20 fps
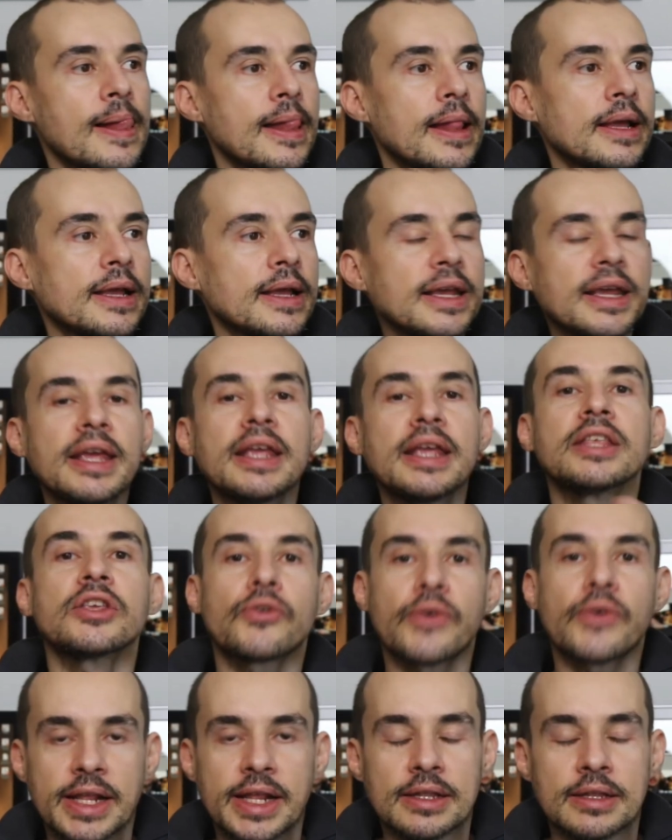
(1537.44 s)

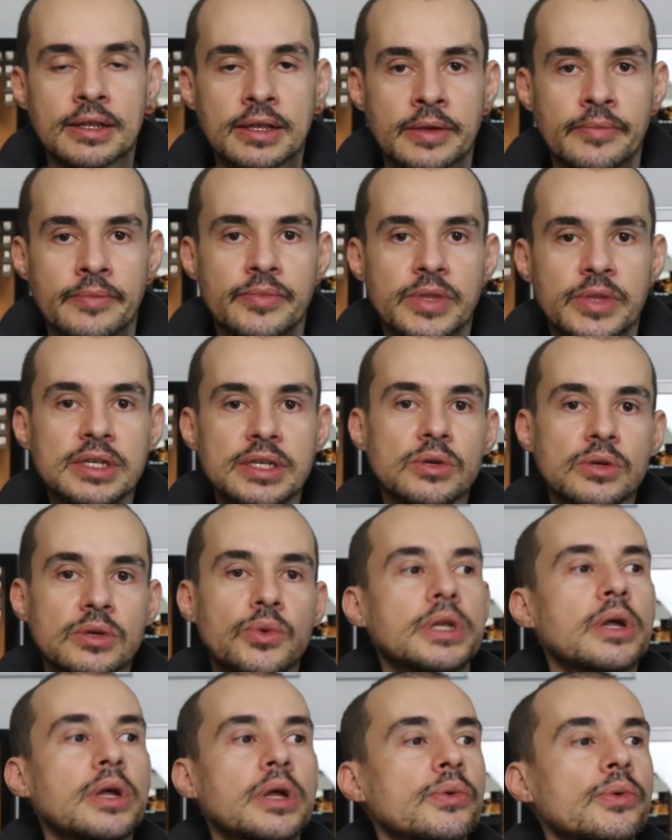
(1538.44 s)
indirectly. This is the word I
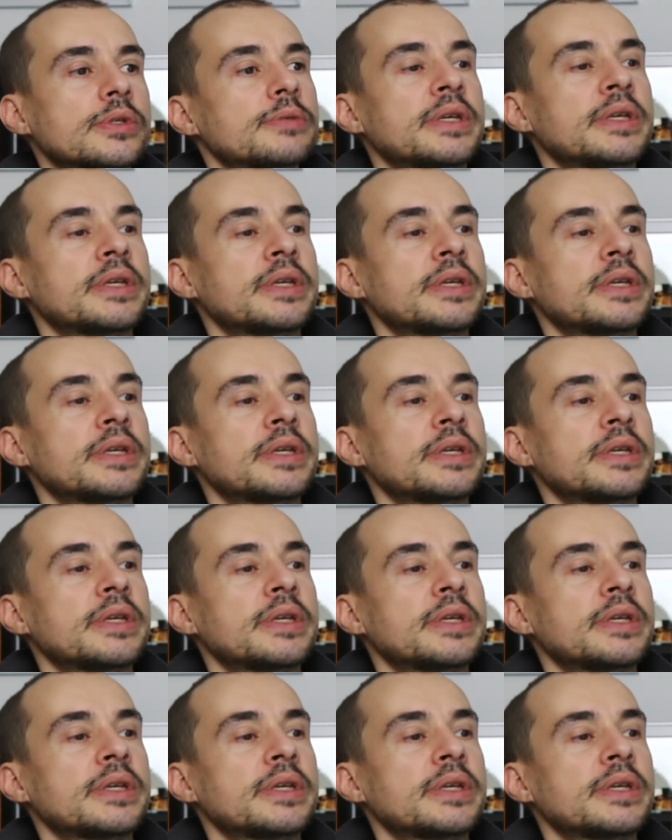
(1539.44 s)
was missing.